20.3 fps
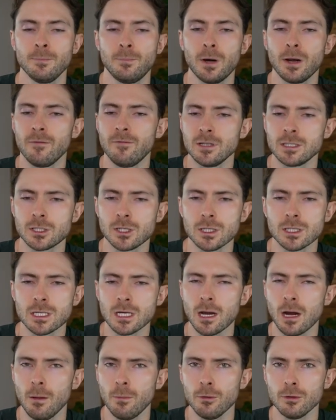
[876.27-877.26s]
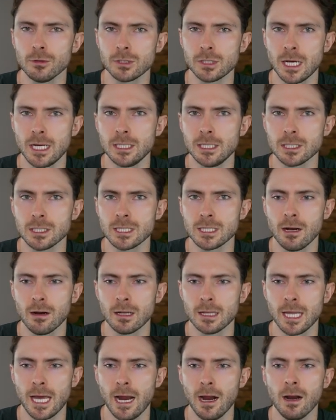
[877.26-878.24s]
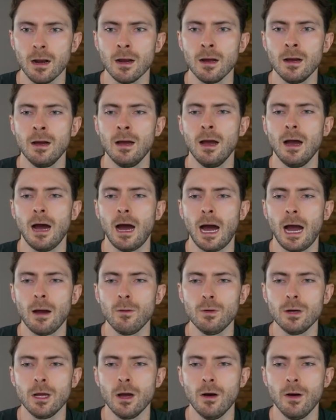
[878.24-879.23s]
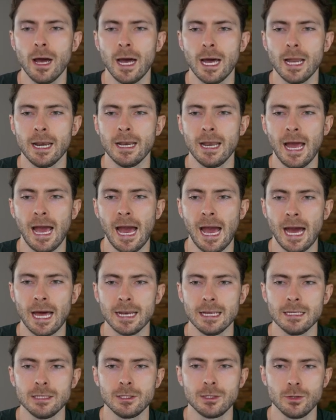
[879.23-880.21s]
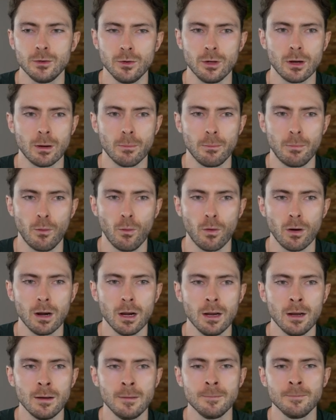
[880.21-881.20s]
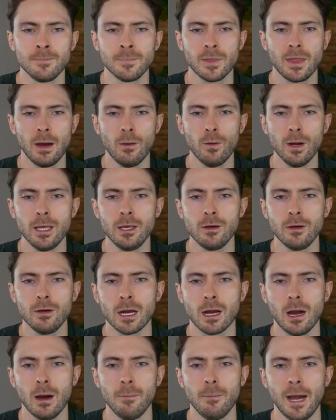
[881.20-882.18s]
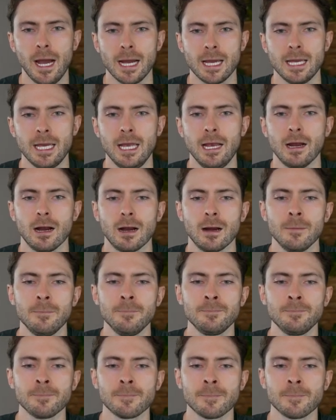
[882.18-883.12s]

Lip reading: But if it's just a couple changes here and there, I would go ahead and add it to your board. That way you can come back here,